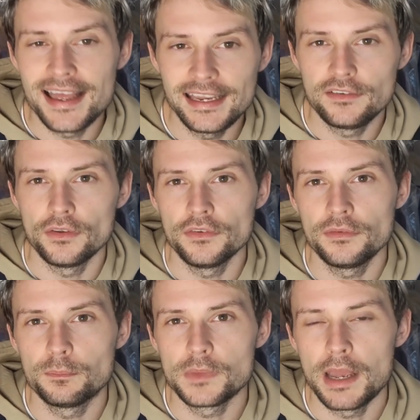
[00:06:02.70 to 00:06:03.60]

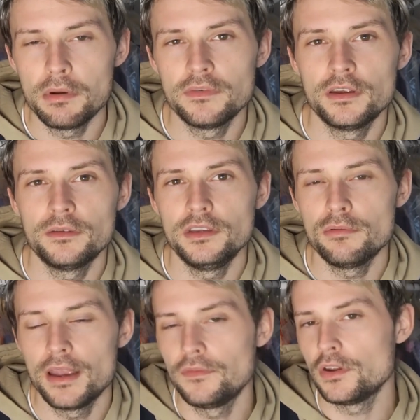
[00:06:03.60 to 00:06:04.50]
titles. However,
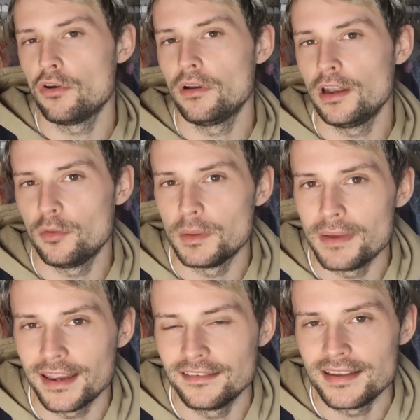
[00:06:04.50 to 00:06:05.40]
you have to go a little bit
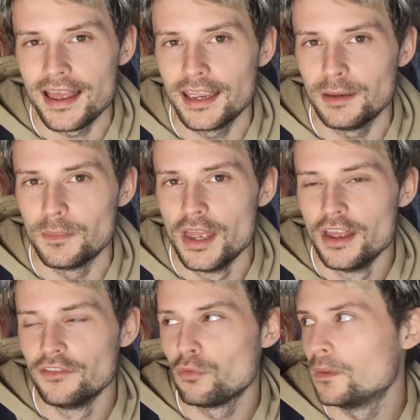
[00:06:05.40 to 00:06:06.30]
back in time
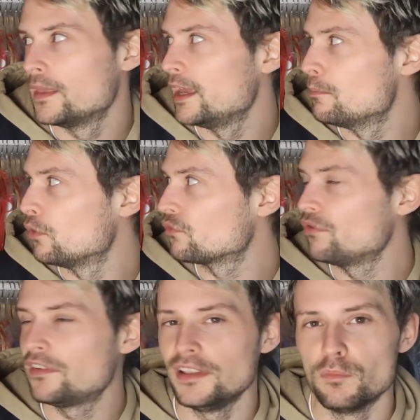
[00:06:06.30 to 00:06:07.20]
to when they most
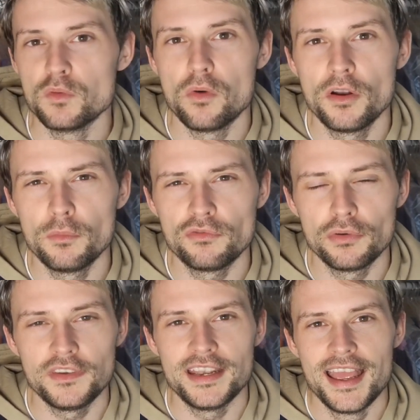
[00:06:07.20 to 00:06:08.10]
recently won one, which
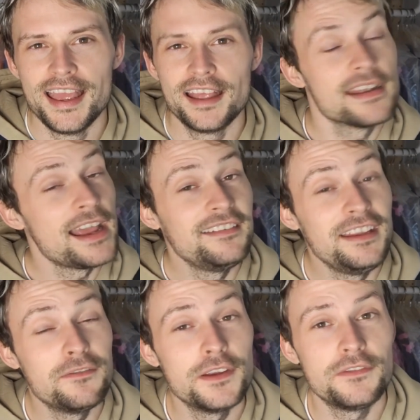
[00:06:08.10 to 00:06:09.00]
was in
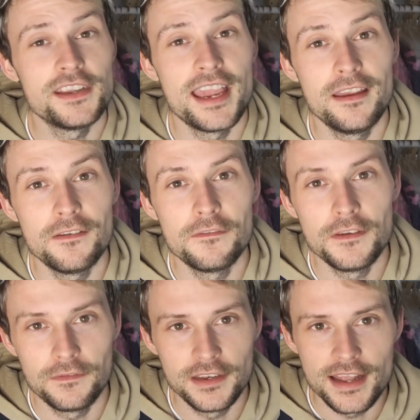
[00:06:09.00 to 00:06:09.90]

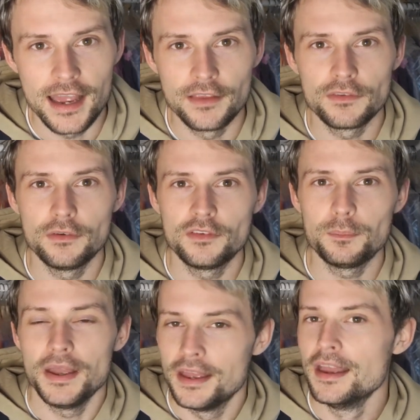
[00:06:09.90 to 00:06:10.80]
1958-59, so
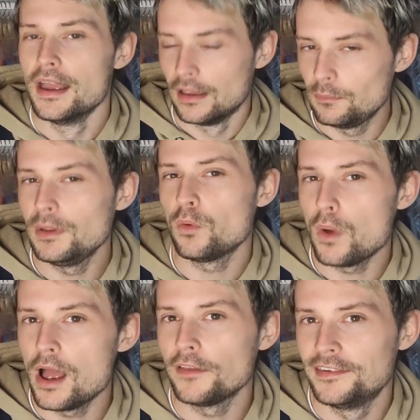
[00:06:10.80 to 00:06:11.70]
it's been a
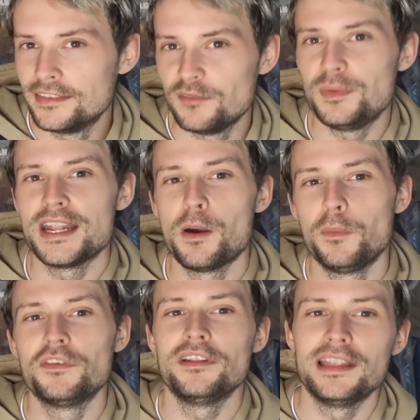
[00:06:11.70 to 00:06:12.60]
while since they've been
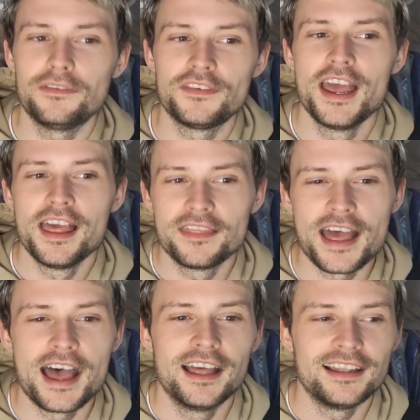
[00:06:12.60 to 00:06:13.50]
able to lift
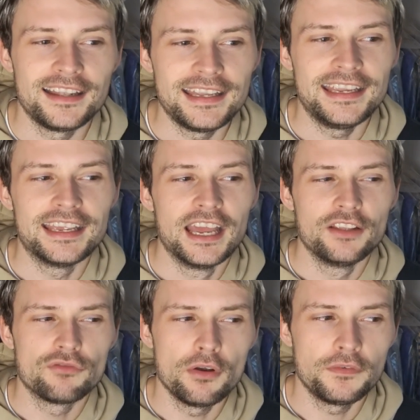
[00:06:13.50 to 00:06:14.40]
that league
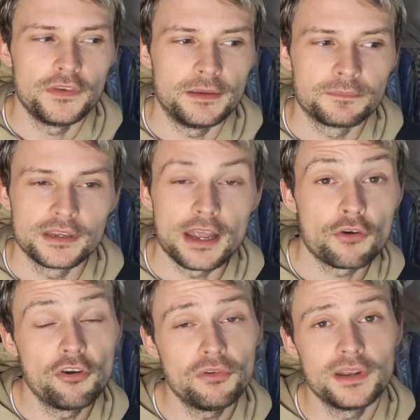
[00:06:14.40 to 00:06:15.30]
trophy. Now,
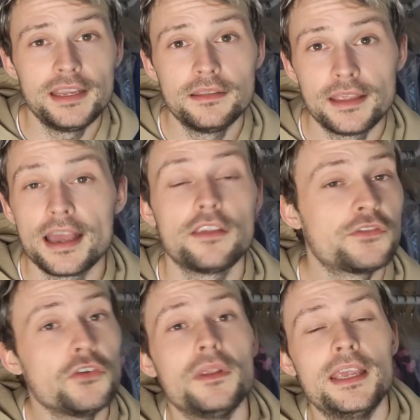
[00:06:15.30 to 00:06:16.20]
currently, they are
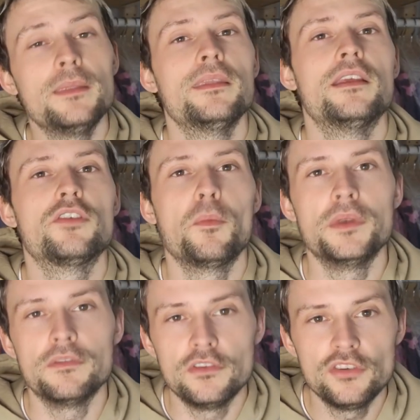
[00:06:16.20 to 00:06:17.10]
still in the
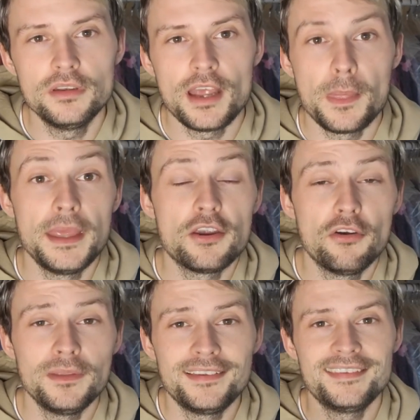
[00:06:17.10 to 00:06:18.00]
top division, and they
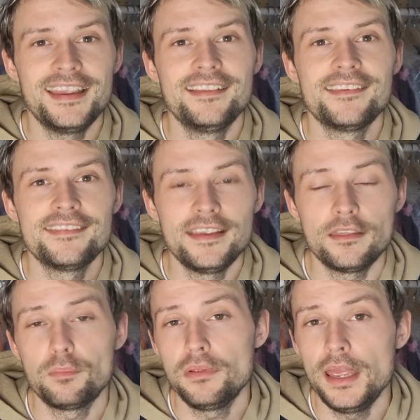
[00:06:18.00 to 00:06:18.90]
currently sit in
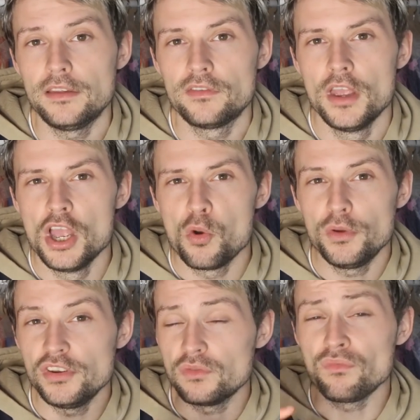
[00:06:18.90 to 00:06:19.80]
6th place,
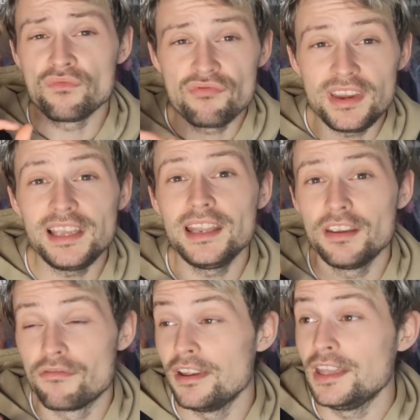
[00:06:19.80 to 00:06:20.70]
which is
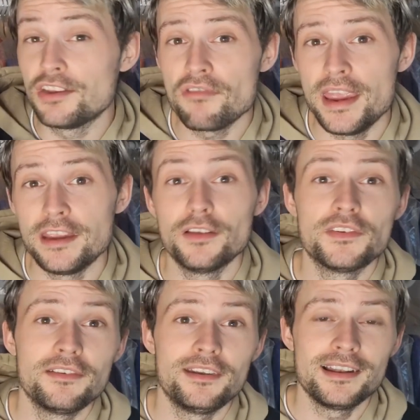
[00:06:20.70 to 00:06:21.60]
really, really great,
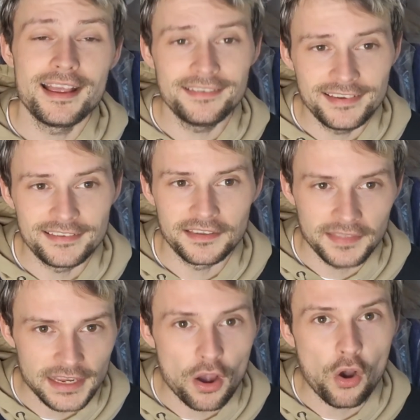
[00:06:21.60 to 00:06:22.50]
considering last season
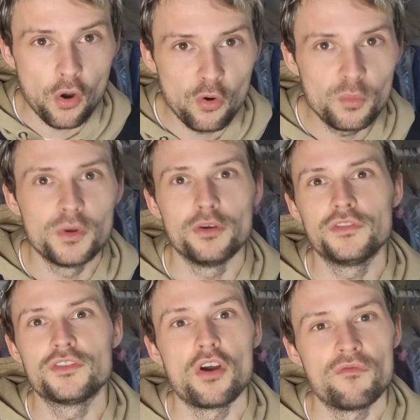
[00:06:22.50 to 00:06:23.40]
they
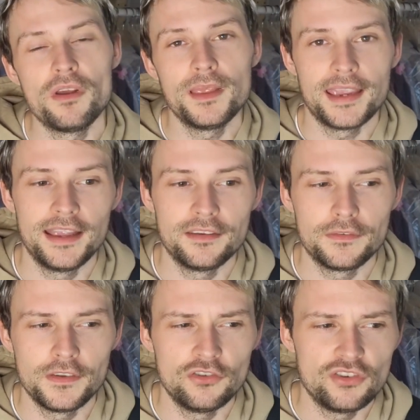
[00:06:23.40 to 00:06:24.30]
almost got relegated,
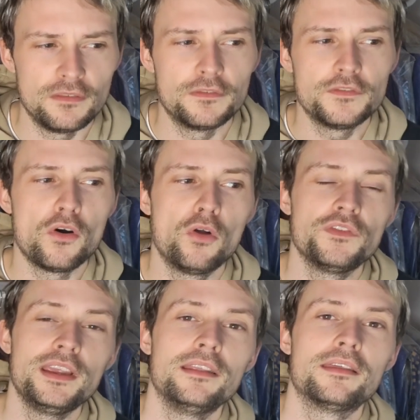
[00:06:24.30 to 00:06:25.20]
finishing
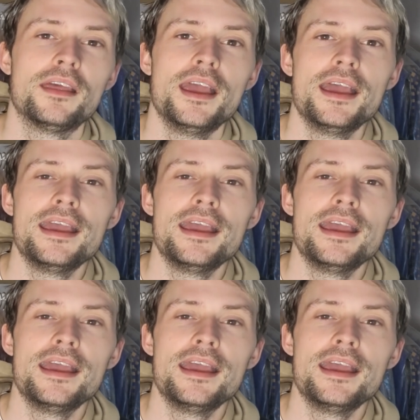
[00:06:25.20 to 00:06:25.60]
14th